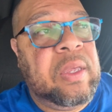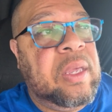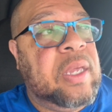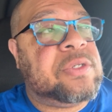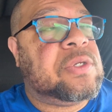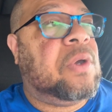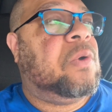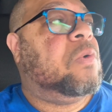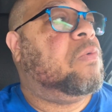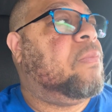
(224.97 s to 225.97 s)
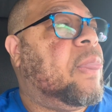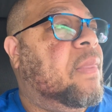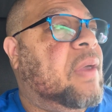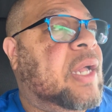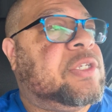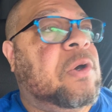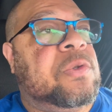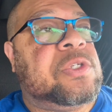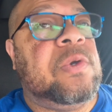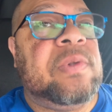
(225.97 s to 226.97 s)
And so I told the
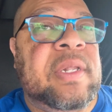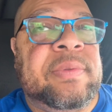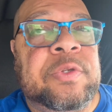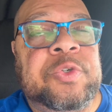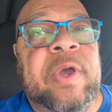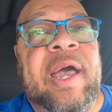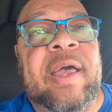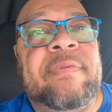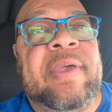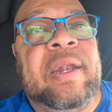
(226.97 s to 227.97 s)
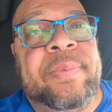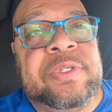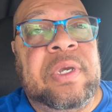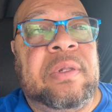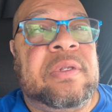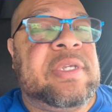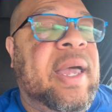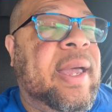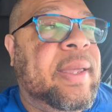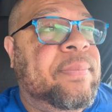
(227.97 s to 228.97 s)
student to drive at a particular
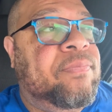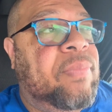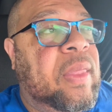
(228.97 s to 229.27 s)
time.